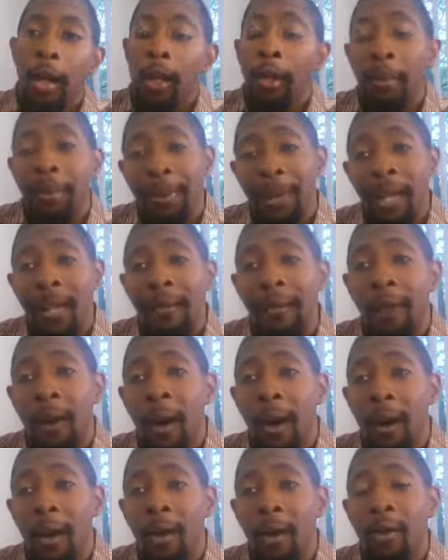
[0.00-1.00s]

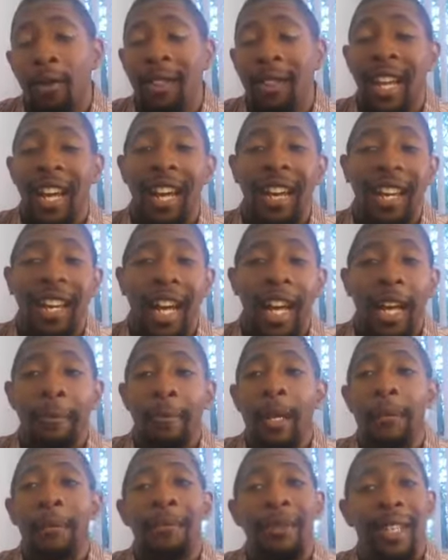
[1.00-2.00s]
pitfall that a lot of
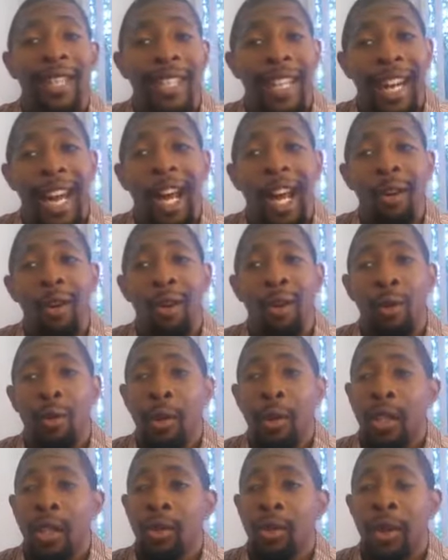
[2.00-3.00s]
people encounter
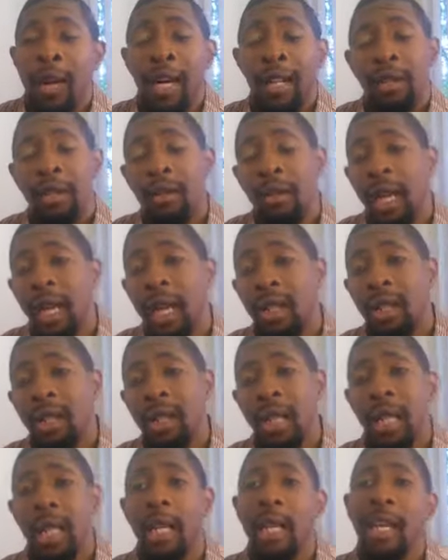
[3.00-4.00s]
when they're trying to
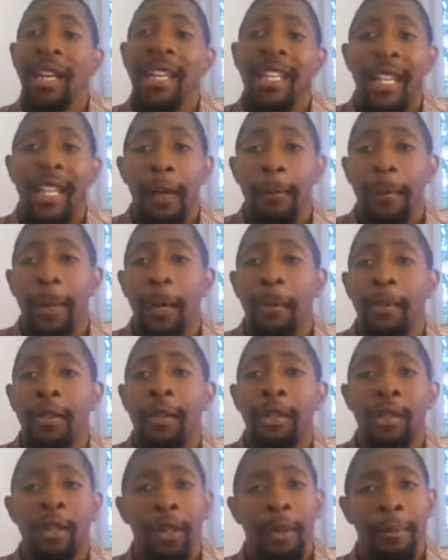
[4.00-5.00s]
actually get people
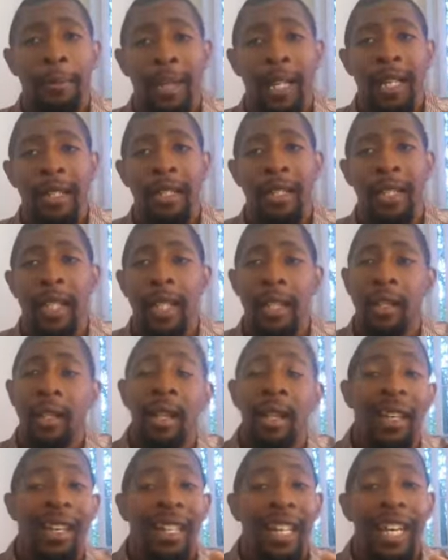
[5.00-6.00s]
into their business,
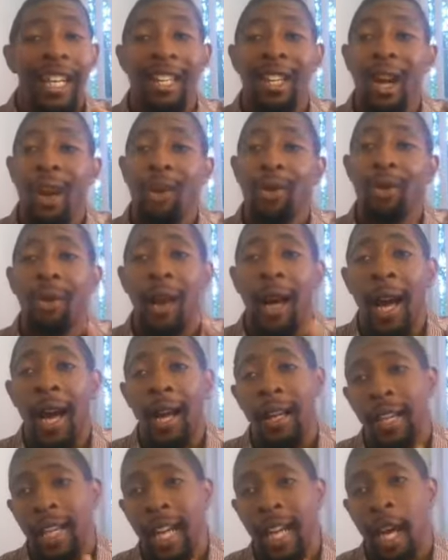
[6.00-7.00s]
they don't know
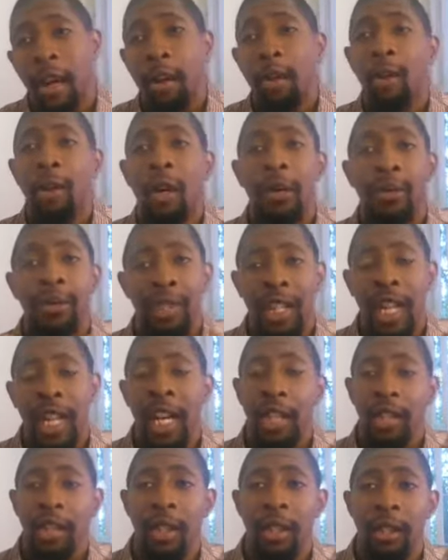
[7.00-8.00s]
how to handle
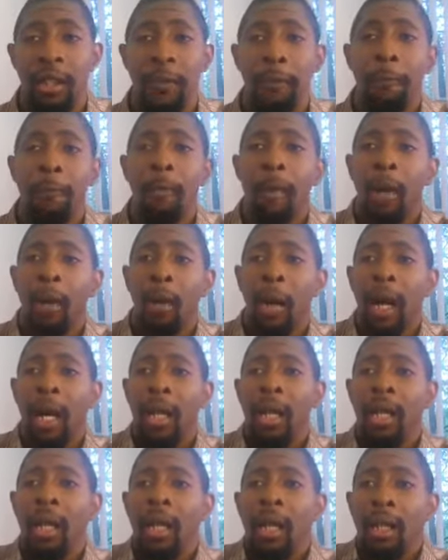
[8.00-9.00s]
objections,
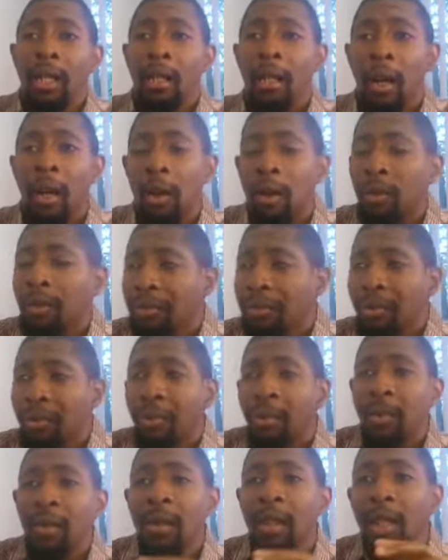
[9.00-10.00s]
right? So,
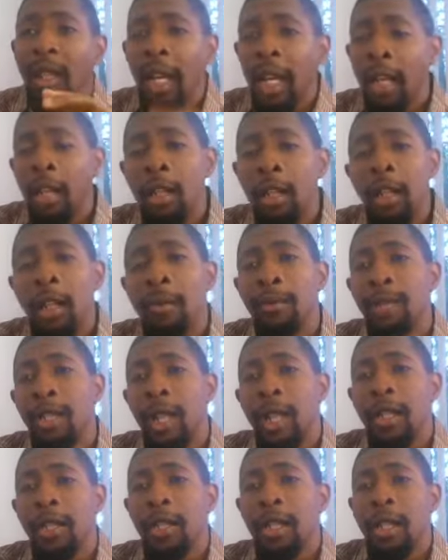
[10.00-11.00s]
handling
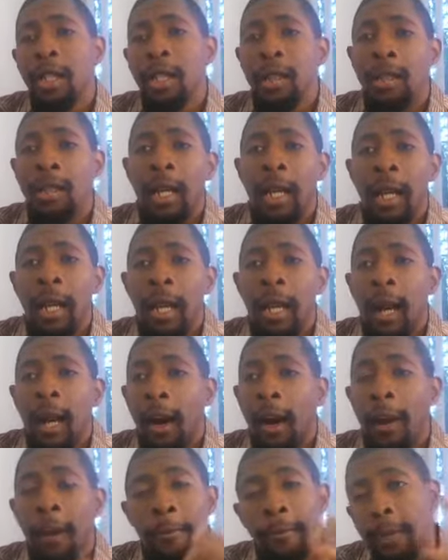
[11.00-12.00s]
objections,
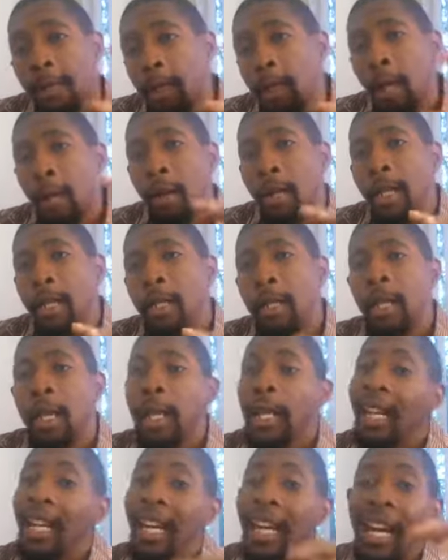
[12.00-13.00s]
it's
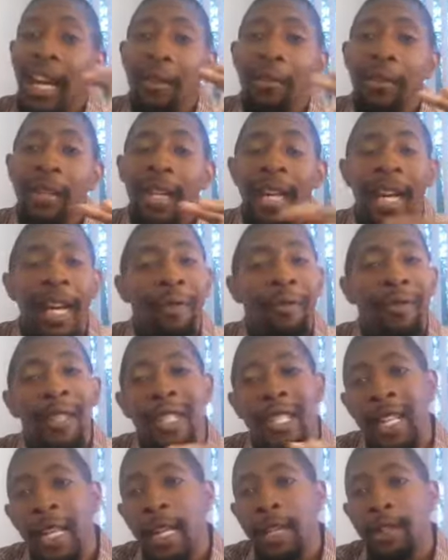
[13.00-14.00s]
every
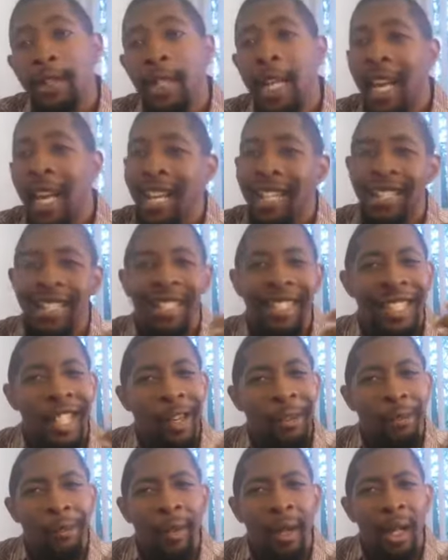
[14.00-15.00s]
niche has
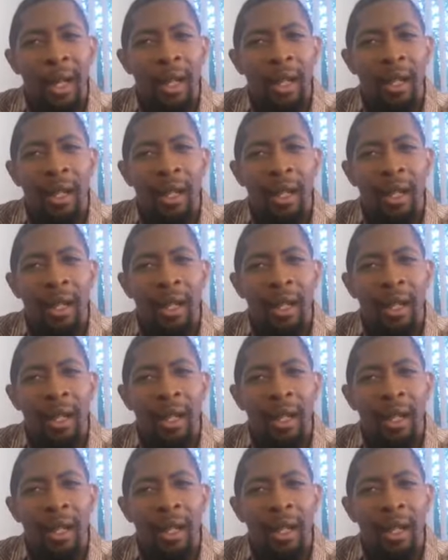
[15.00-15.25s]
different